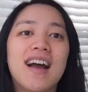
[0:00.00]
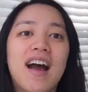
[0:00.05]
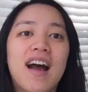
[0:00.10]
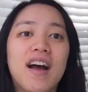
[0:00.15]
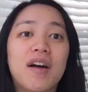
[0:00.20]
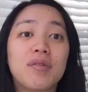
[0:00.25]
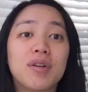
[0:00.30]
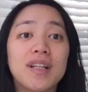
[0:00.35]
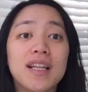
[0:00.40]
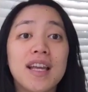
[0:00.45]

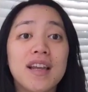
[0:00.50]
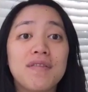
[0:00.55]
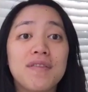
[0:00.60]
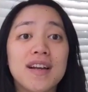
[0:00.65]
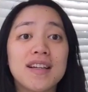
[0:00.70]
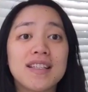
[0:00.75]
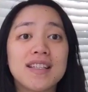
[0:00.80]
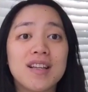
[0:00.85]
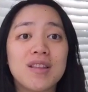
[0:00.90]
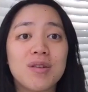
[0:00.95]
really
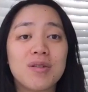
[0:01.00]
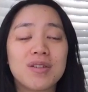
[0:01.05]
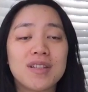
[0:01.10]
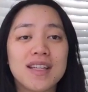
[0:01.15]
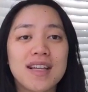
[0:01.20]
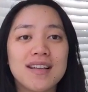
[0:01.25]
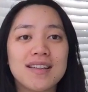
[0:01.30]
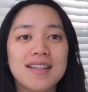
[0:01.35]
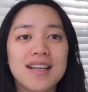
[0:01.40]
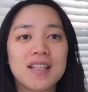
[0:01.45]
invest in those
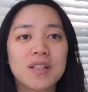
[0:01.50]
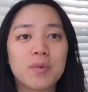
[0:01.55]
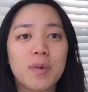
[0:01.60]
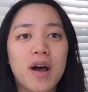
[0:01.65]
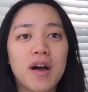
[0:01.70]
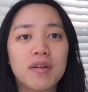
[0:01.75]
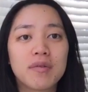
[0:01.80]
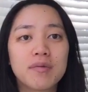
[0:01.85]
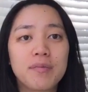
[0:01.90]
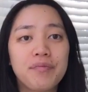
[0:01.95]
things as
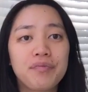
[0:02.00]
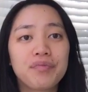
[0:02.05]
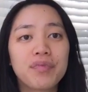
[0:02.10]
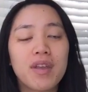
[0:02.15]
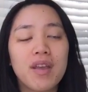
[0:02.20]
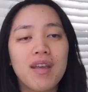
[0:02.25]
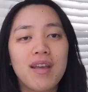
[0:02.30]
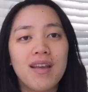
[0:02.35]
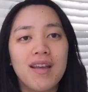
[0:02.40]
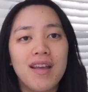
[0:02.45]
well.
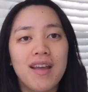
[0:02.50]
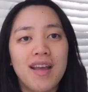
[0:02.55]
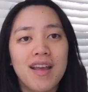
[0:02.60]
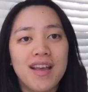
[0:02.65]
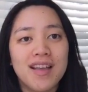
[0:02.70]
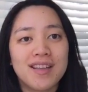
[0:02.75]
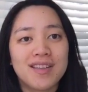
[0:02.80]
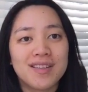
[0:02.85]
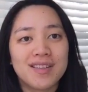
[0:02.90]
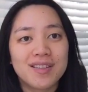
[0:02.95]

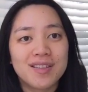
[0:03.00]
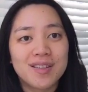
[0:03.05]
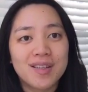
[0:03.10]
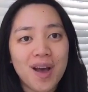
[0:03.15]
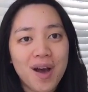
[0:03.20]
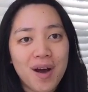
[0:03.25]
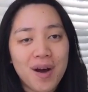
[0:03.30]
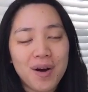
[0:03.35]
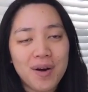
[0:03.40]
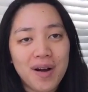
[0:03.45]

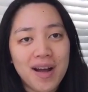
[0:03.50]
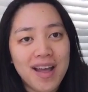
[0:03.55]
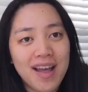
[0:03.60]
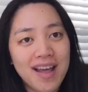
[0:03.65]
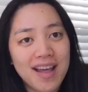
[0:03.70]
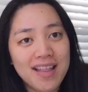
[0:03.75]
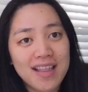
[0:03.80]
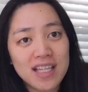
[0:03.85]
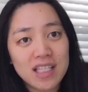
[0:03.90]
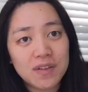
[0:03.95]
So
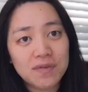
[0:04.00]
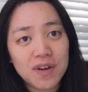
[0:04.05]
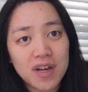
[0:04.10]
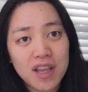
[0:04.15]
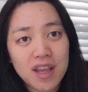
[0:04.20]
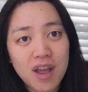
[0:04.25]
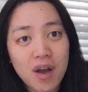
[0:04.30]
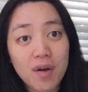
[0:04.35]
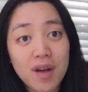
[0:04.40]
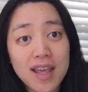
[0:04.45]
this
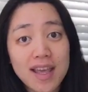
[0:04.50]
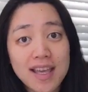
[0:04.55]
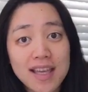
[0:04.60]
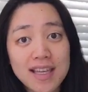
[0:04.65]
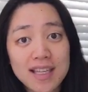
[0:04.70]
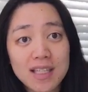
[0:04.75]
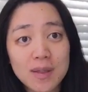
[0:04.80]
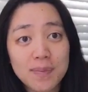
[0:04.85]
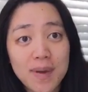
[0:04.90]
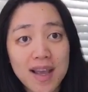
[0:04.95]
video
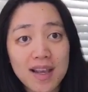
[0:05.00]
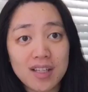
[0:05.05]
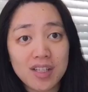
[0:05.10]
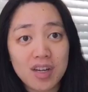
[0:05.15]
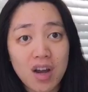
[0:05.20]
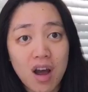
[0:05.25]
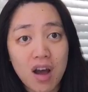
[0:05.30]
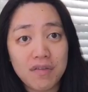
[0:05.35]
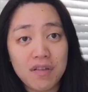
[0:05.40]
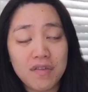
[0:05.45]
is based
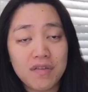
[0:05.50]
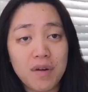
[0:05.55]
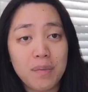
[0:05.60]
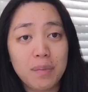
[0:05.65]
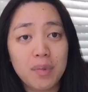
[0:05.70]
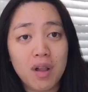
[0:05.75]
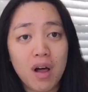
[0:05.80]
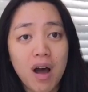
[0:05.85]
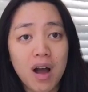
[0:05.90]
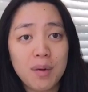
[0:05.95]
off of a
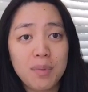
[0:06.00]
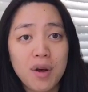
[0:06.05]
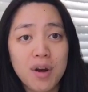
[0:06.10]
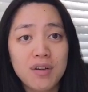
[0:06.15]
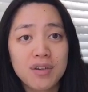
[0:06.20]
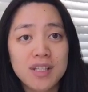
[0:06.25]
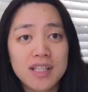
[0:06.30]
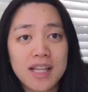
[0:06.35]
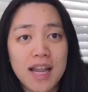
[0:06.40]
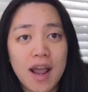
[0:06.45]
blog
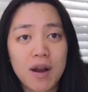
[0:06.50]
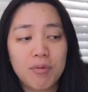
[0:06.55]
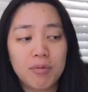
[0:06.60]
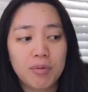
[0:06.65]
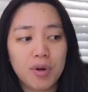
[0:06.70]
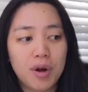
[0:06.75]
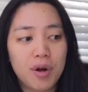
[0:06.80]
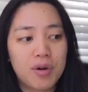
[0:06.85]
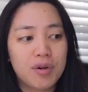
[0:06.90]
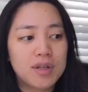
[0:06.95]
post that I
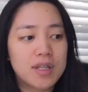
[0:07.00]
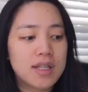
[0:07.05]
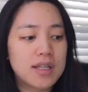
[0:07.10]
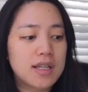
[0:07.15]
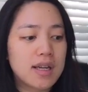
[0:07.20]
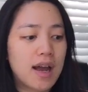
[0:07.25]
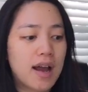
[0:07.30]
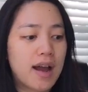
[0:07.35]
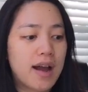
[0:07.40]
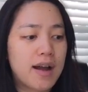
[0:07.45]
wrote
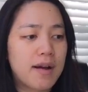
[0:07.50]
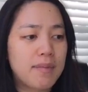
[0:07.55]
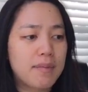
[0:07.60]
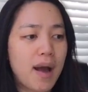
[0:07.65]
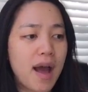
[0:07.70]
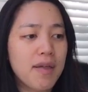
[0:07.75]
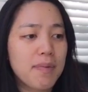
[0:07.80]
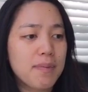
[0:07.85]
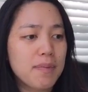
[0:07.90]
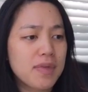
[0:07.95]

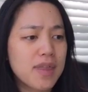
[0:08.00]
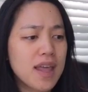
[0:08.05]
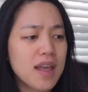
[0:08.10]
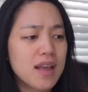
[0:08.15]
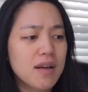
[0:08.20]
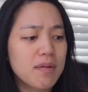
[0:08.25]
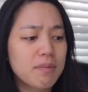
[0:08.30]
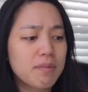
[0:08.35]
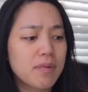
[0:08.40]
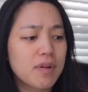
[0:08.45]
I think
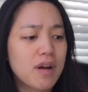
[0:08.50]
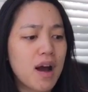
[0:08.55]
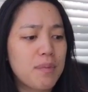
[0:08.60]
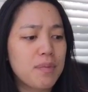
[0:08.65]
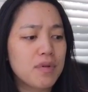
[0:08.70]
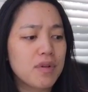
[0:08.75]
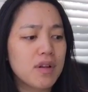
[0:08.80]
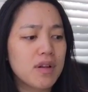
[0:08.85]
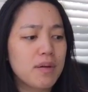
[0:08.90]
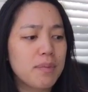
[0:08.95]
a
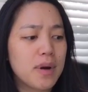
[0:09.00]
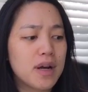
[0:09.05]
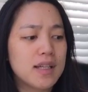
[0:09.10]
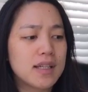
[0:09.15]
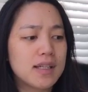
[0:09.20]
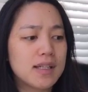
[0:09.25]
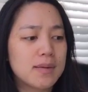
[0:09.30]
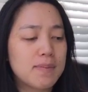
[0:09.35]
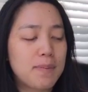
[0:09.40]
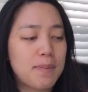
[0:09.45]
couple of
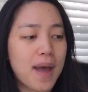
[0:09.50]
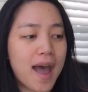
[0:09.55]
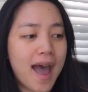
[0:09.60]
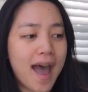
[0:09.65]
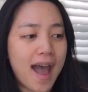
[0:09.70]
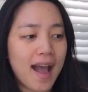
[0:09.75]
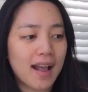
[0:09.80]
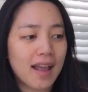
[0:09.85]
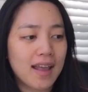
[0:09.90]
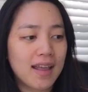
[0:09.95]
months
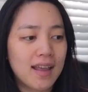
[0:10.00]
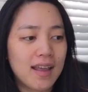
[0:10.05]
back.